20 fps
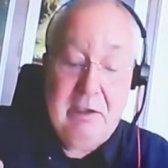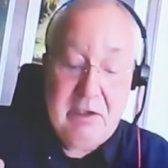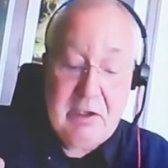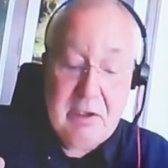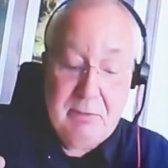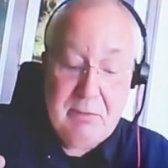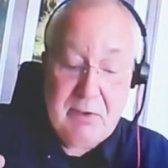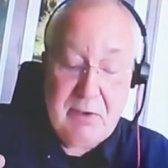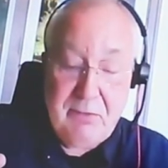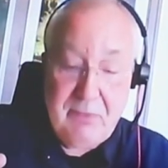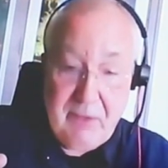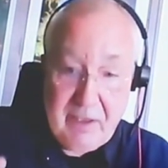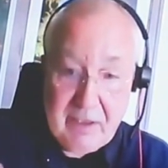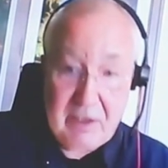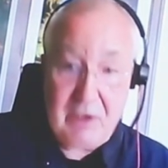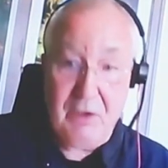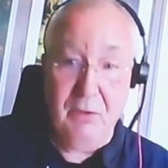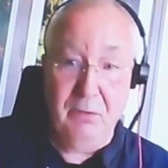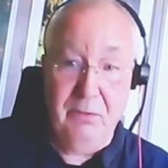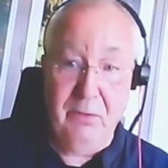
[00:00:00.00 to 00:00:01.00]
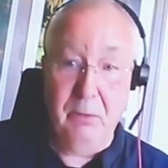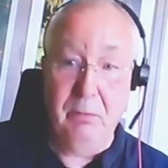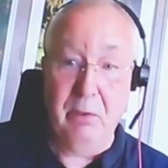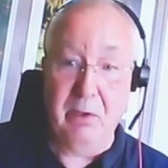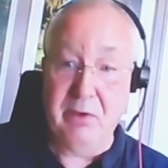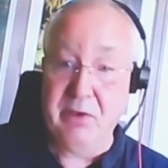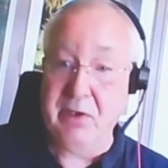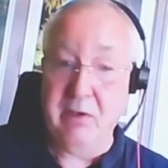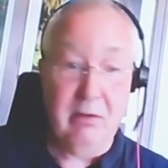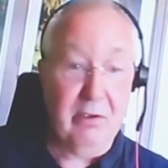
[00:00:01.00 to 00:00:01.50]
In terms of actual
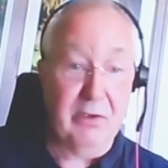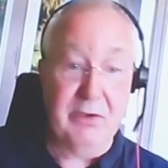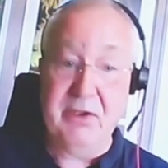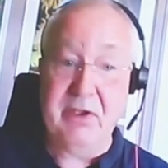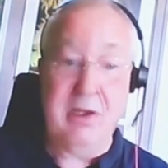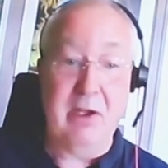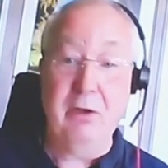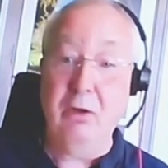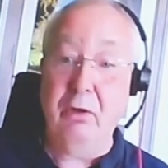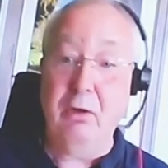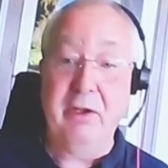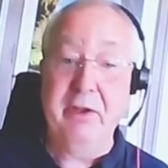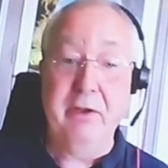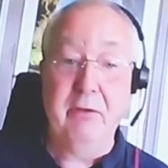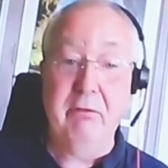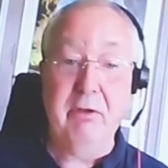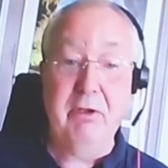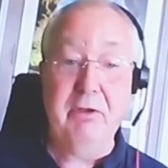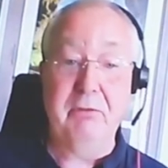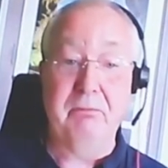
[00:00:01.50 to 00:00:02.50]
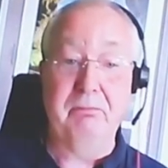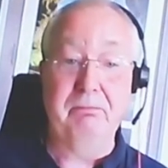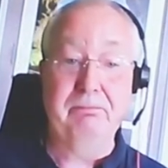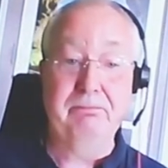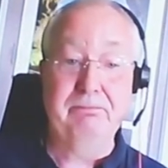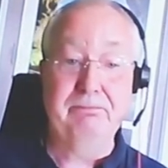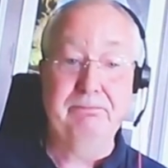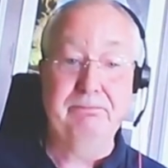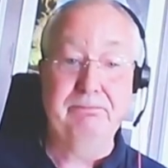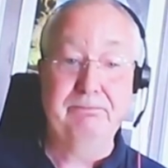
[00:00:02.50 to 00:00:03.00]
full-blown soul loss, they're not in the
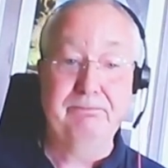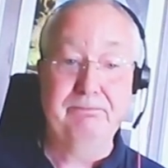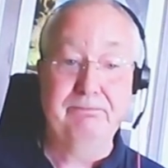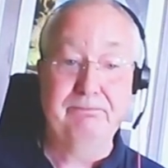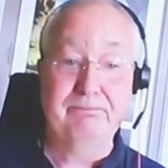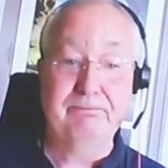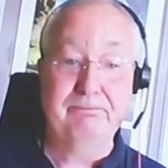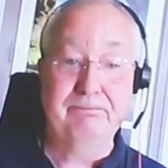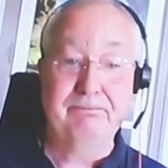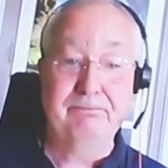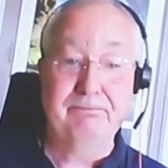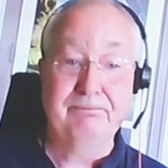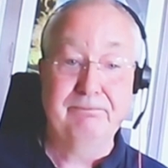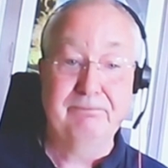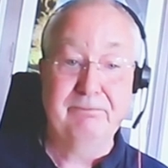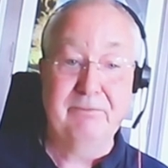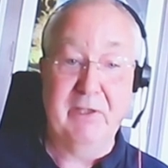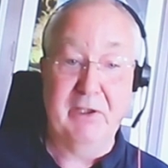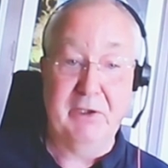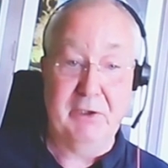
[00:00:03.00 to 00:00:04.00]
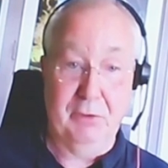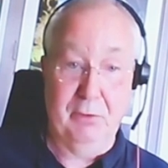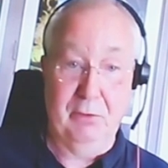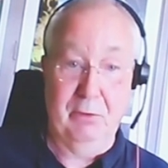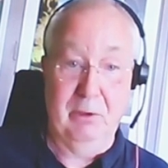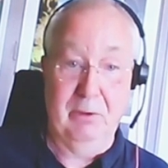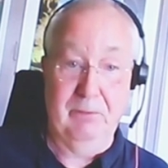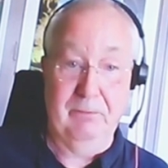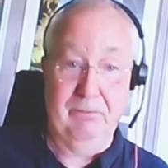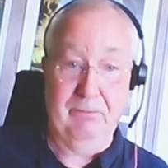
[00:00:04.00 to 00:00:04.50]
room at
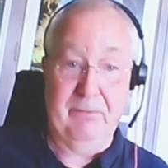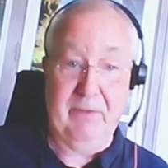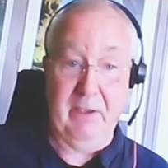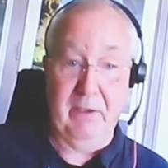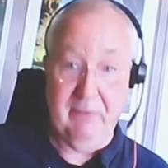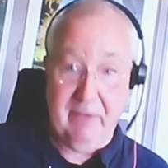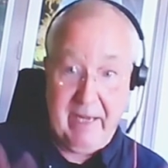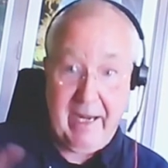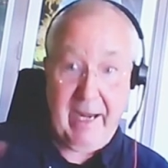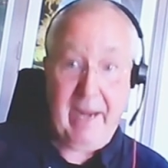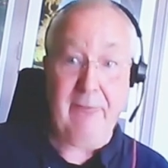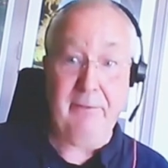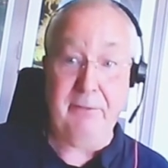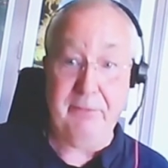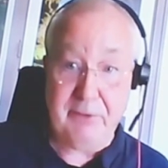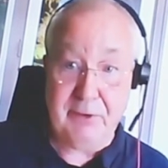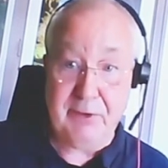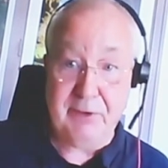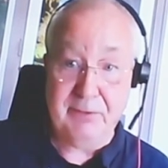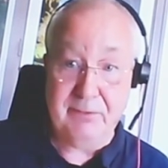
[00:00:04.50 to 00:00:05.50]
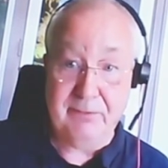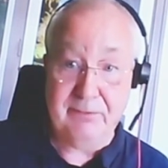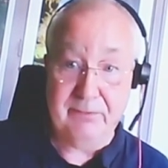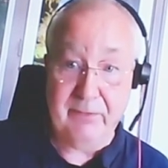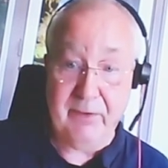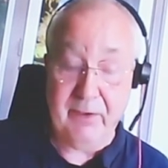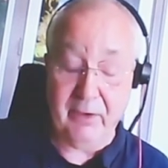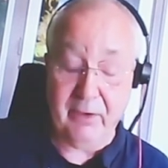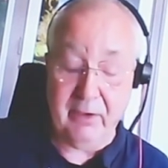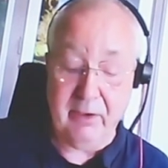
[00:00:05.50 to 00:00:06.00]
all. They've left.
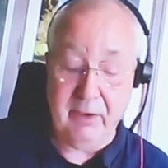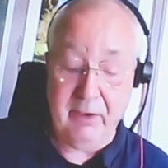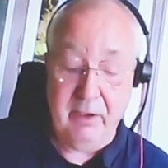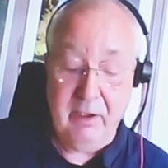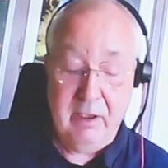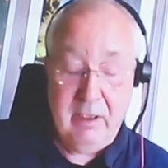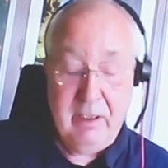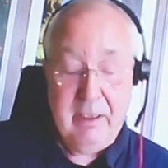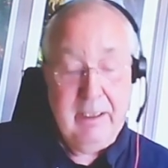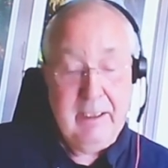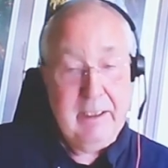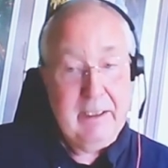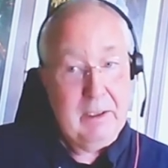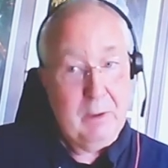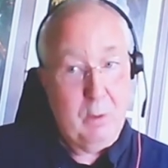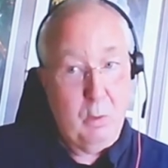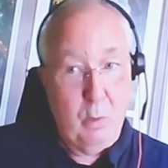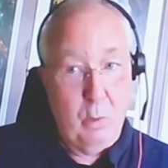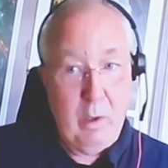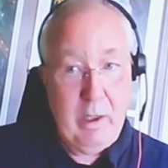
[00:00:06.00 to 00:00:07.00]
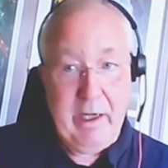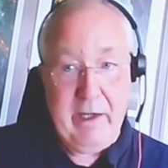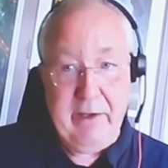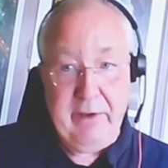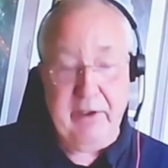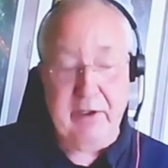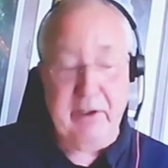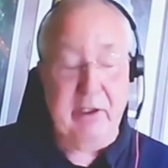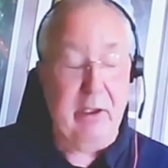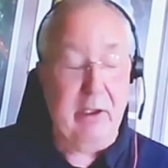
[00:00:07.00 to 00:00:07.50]

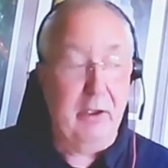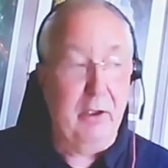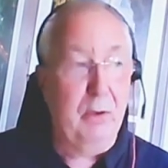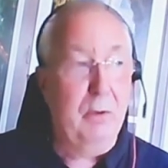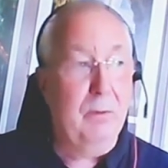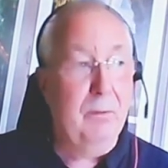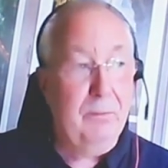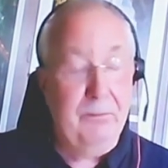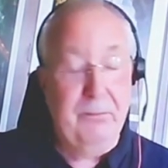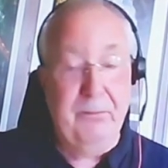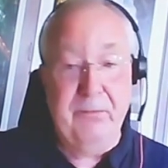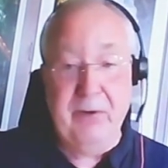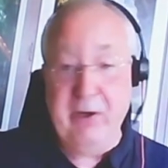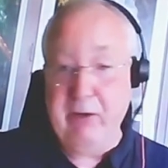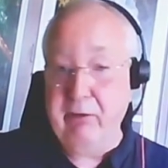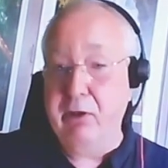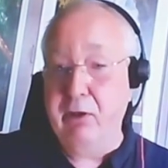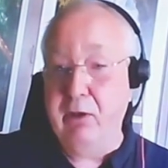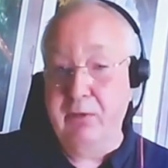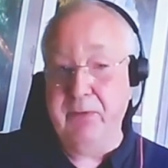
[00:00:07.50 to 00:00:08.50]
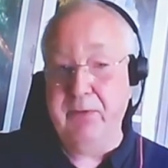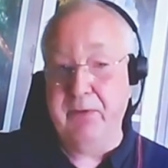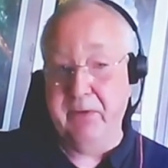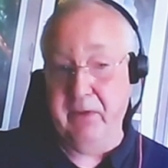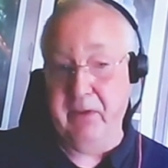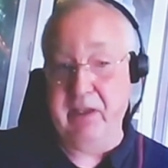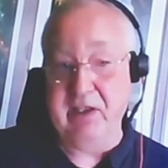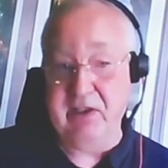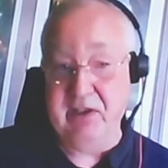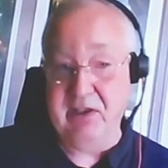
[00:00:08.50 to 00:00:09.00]
Where they go, very
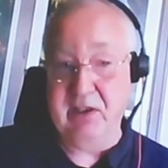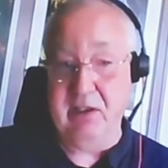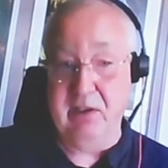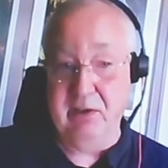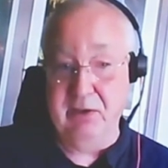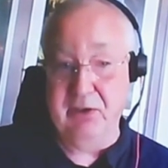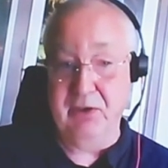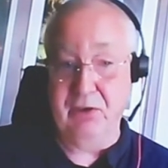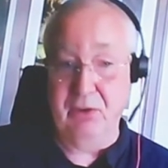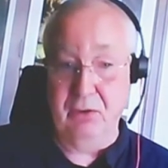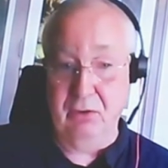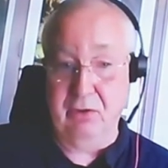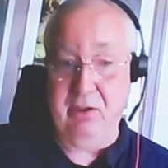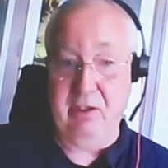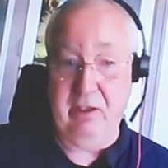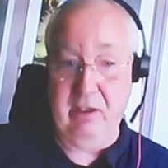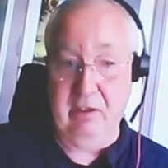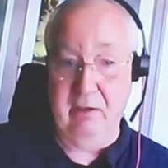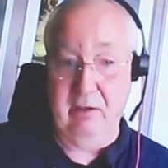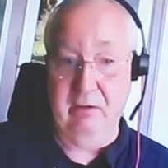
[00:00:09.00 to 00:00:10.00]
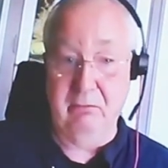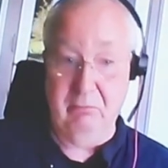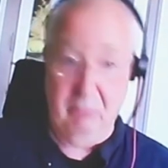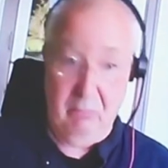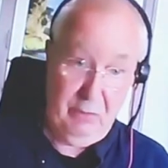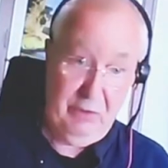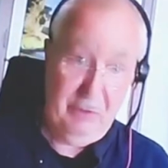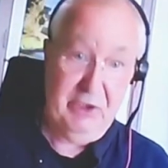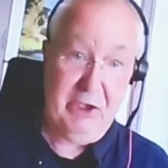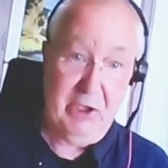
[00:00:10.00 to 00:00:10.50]
often they're still stuck
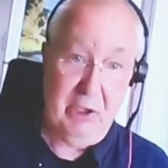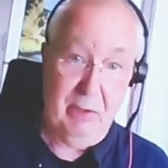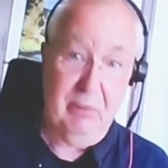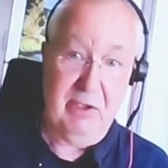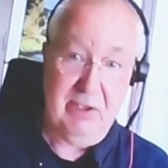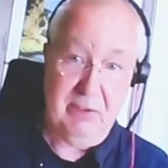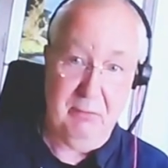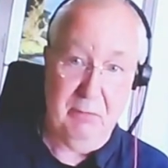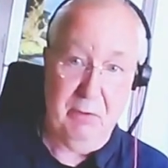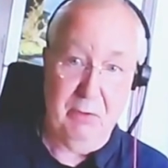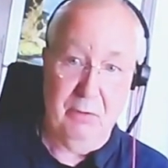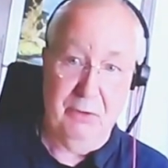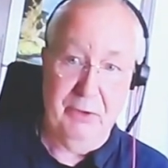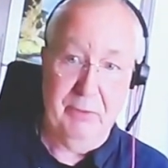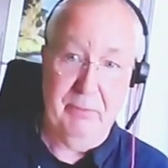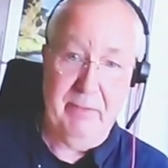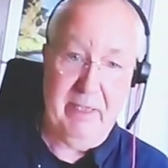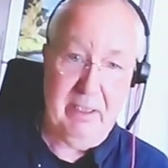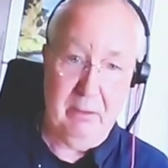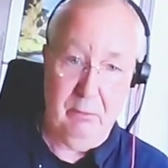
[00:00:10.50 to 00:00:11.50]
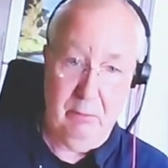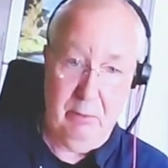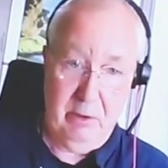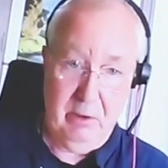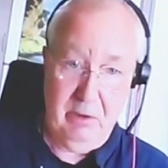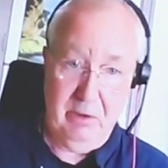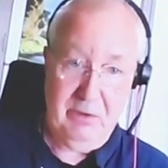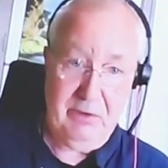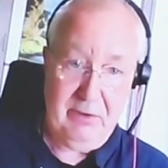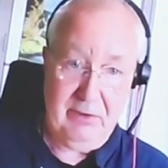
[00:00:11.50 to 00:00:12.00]
in what in shamanism we call the middle
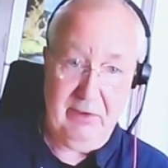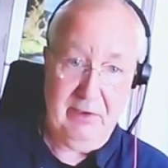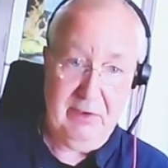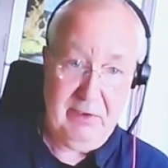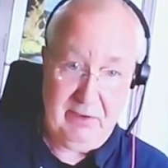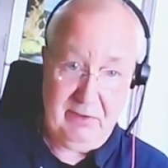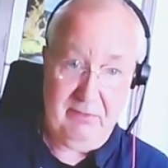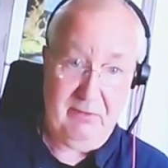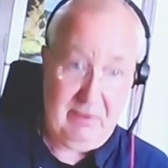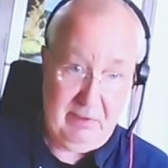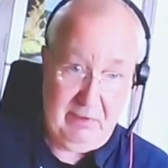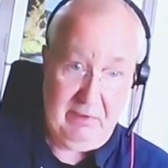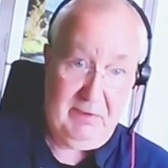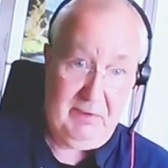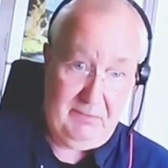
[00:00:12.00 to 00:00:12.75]
world, this